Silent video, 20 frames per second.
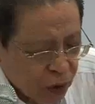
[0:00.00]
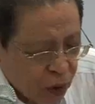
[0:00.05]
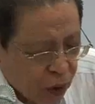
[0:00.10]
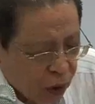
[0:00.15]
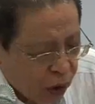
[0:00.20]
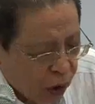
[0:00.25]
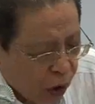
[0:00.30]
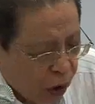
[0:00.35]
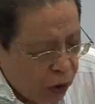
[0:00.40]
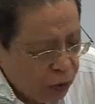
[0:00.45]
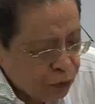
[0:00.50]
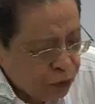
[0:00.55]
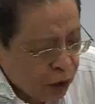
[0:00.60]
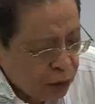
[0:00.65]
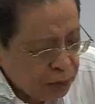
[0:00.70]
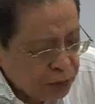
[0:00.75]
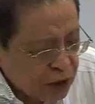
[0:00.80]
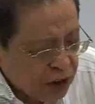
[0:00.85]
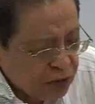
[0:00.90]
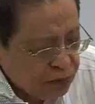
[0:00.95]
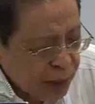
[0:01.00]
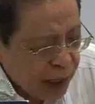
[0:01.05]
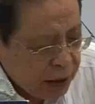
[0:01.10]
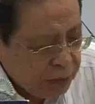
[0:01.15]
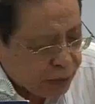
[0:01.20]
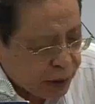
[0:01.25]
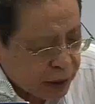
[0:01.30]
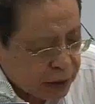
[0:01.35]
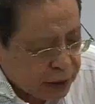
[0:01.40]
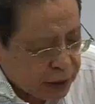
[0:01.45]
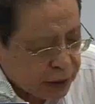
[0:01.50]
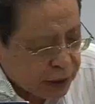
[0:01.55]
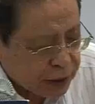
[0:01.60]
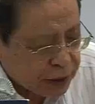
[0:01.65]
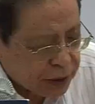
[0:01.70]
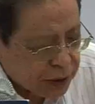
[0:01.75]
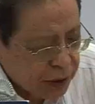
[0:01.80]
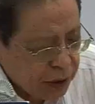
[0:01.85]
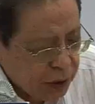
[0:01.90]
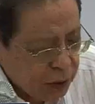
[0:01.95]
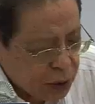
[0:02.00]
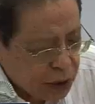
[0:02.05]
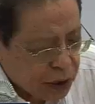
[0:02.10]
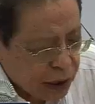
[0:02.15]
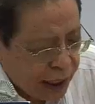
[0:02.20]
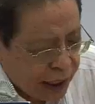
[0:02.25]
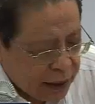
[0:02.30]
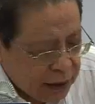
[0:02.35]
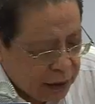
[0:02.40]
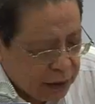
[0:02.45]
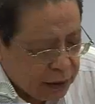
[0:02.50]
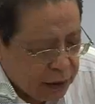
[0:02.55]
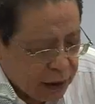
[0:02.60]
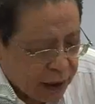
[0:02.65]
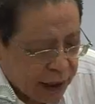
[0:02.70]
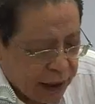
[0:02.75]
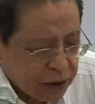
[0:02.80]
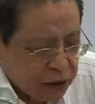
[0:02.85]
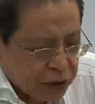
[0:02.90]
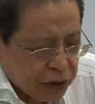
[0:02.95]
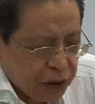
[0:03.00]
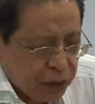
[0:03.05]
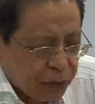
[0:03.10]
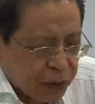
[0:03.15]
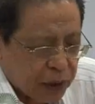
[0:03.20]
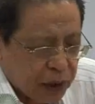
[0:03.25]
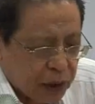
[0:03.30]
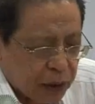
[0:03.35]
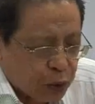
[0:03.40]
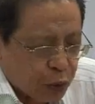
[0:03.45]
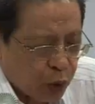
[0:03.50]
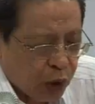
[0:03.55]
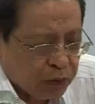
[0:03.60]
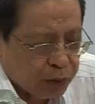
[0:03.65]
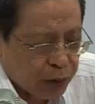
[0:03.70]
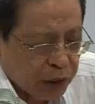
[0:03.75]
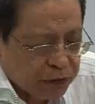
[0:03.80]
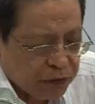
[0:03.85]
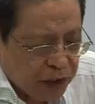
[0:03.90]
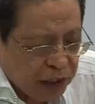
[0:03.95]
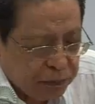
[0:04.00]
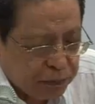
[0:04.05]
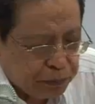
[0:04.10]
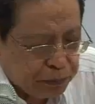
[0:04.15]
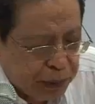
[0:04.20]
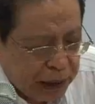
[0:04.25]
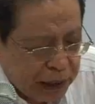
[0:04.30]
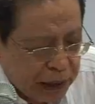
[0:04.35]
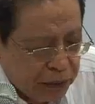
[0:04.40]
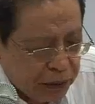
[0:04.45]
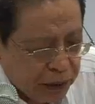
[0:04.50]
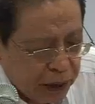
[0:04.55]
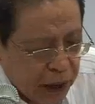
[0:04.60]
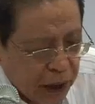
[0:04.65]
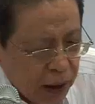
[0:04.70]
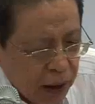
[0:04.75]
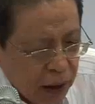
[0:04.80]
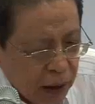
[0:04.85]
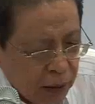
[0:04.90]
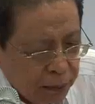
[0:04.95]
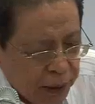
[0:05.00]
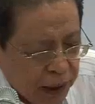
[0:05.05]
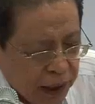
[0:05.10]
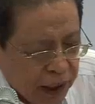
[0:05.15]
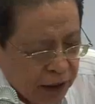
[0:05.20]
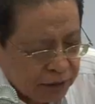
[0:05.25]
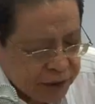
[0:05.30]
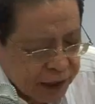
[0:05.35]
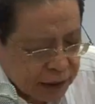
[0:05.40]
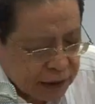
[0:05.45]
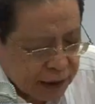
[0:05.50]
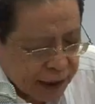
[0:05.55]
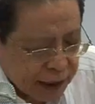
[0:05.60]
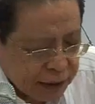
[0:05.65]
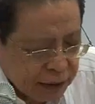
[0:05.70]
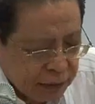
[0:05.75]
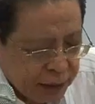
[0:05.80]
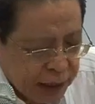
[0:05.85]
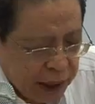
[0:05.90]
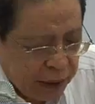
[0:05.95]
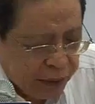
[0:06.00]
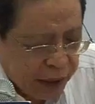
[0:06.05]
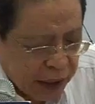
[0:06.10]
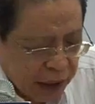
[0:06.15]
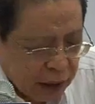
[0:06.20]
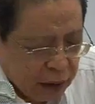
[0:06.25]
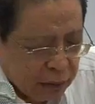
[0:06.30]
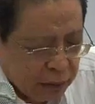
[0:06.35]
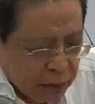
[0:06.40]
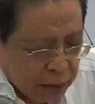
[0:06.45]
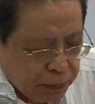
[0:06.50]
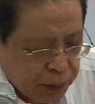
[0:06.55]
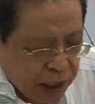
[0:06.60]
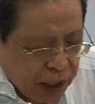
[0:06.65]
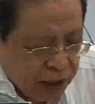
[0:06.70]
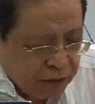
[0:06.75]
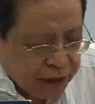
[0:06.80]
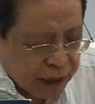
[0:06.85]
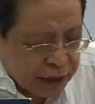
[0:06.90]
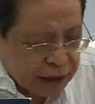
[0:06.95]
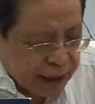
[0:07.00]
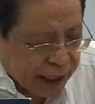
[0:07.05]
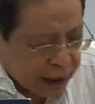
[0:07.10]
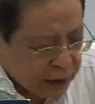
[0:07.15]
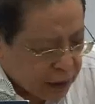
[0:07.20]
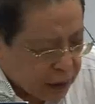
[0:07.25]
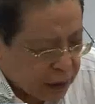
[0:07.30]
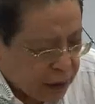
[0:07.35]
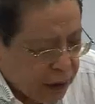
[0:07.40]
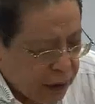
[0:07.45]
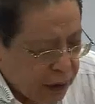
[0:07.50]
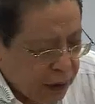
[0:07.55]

or all forms of malpractices which landed the country with a 12.5 billion PKFZ scandal,